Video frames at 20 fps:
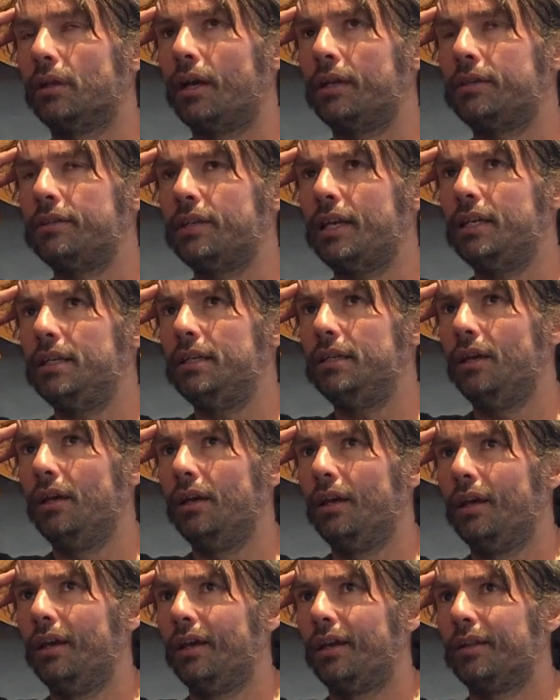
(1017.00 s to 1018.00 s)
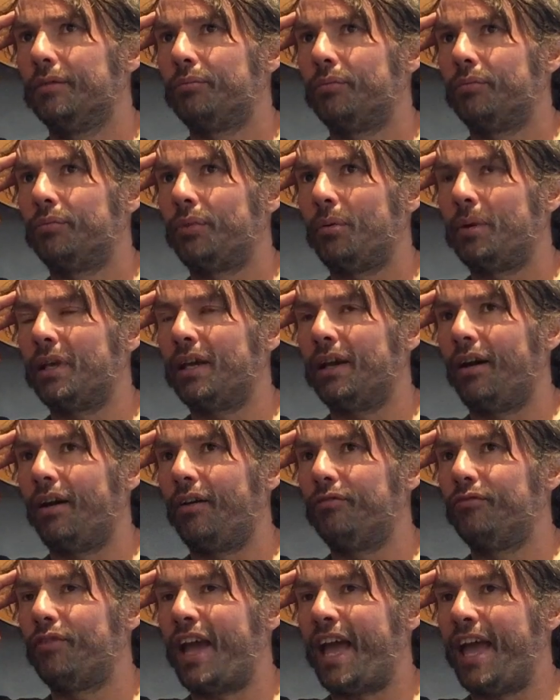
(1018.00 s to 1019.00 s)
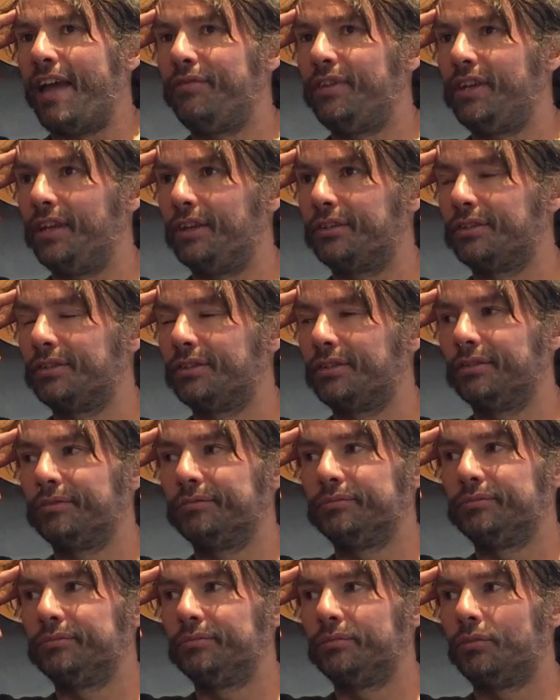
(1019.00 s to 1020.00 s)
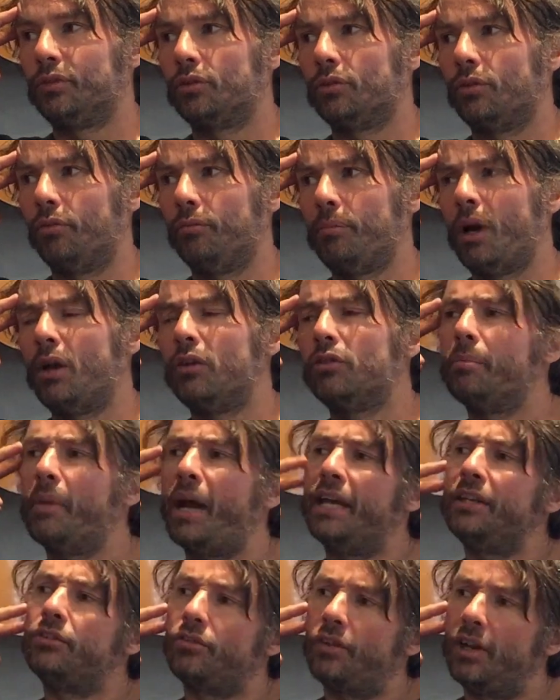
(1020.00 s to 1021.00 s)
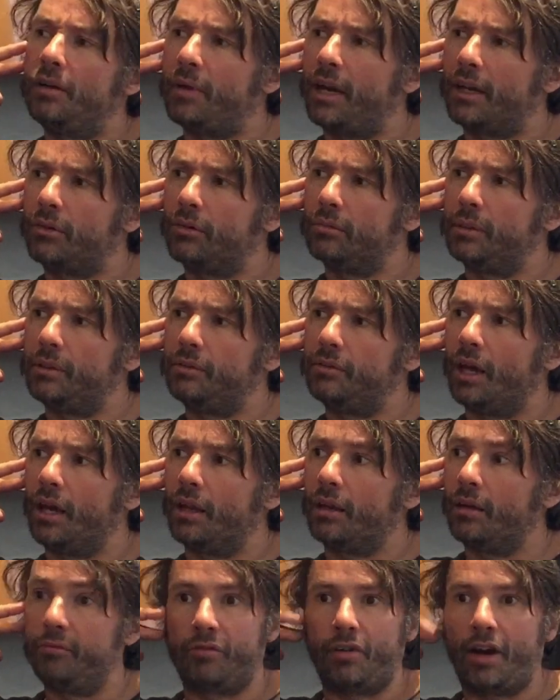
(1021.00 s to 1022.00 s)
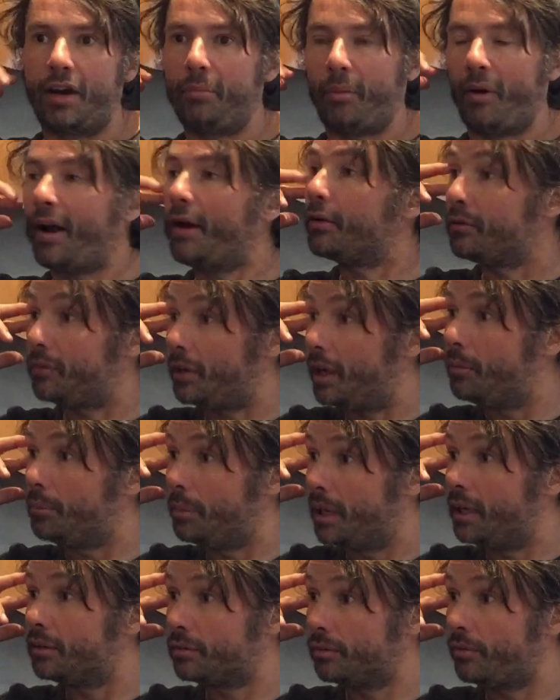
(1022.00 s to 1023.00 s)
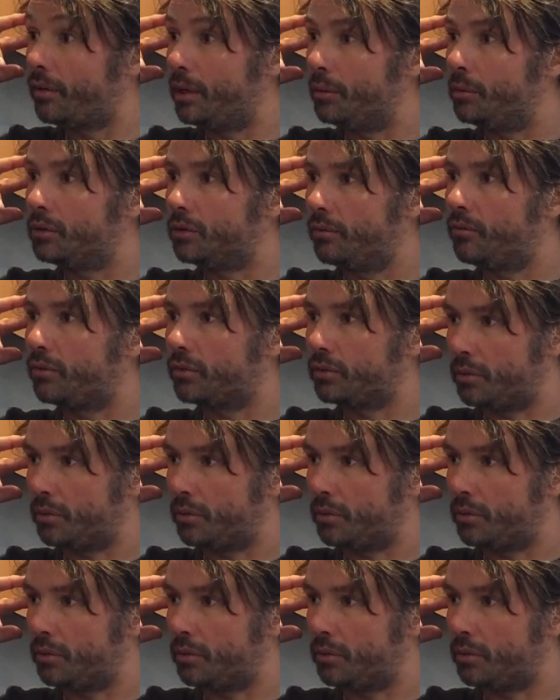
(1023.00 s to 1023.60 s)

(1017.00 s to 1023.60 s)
I'd say, probably our heaviest, sort of most mainstream record we've done. I'm very proud of it, but it was a